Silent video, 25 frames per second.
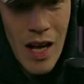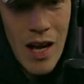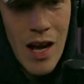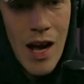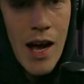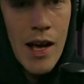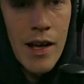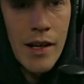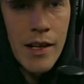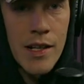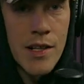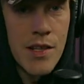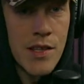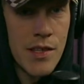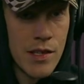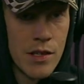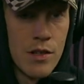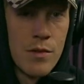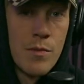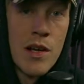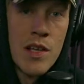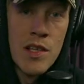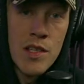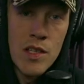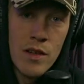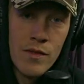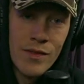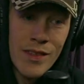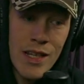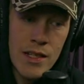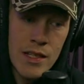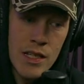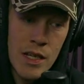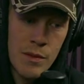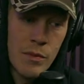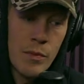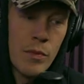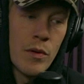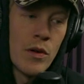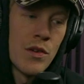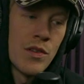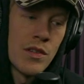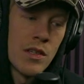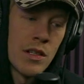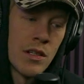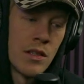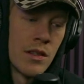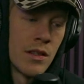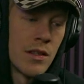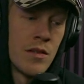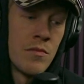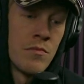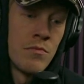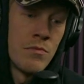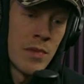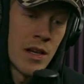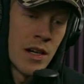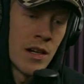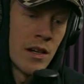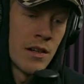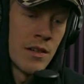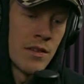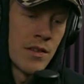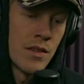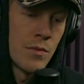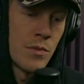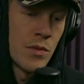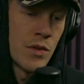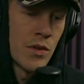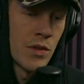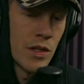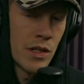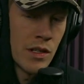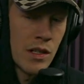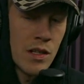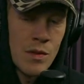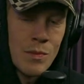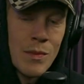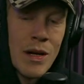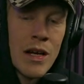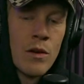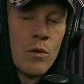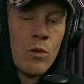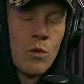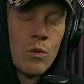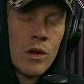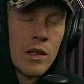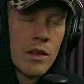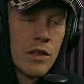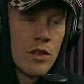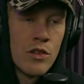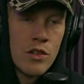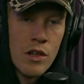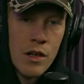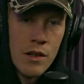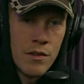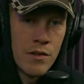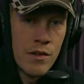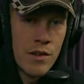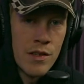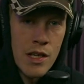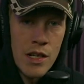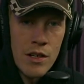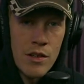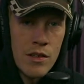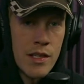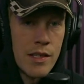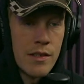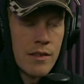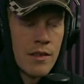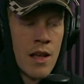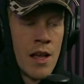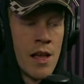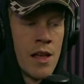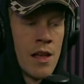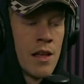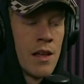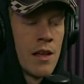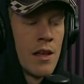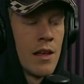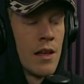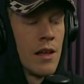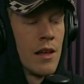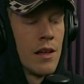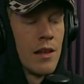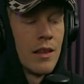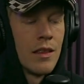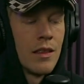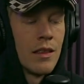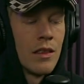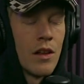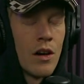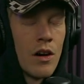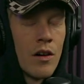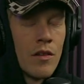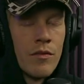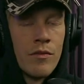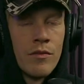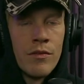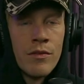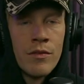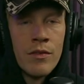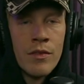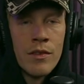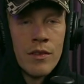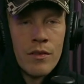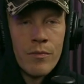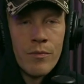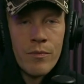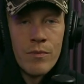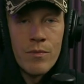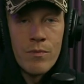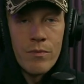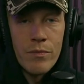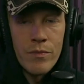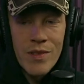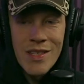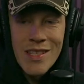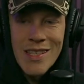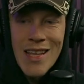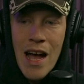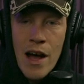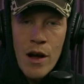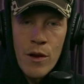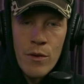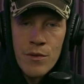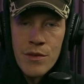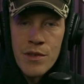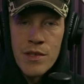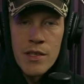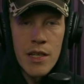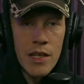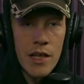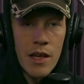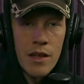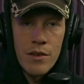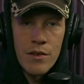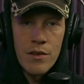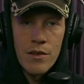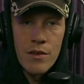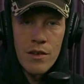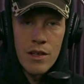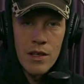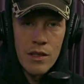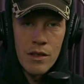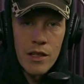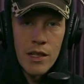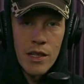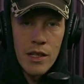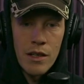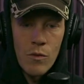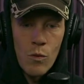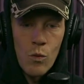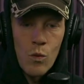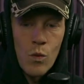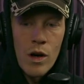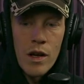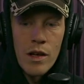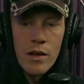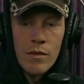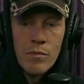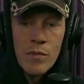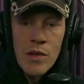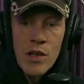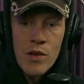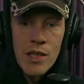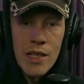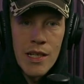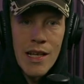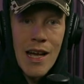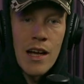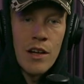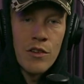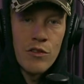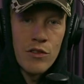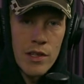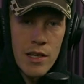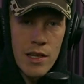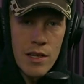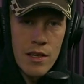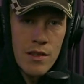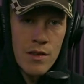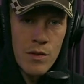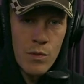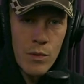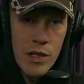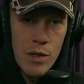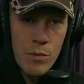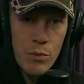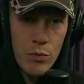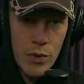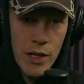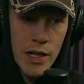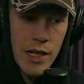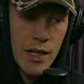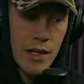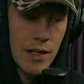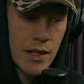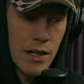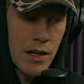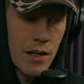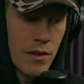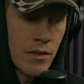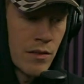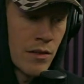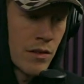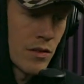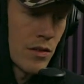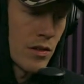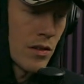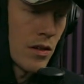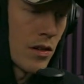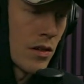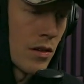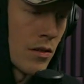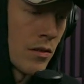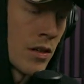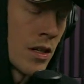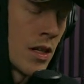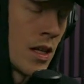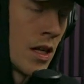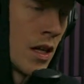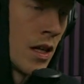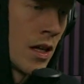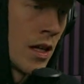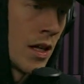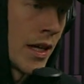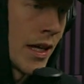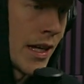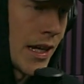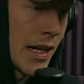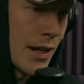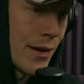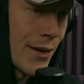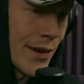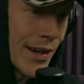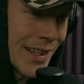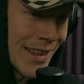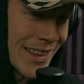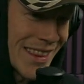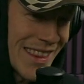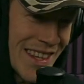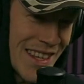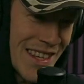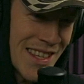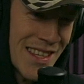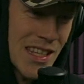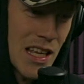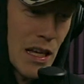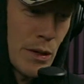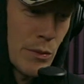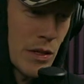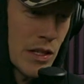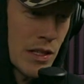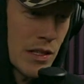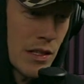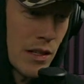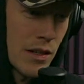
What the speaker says: I consider myself that type of person, embedded into music. Doesn't matter what the genre is, I just love sounds together and like what music actually is when you break it down. So hearing this type of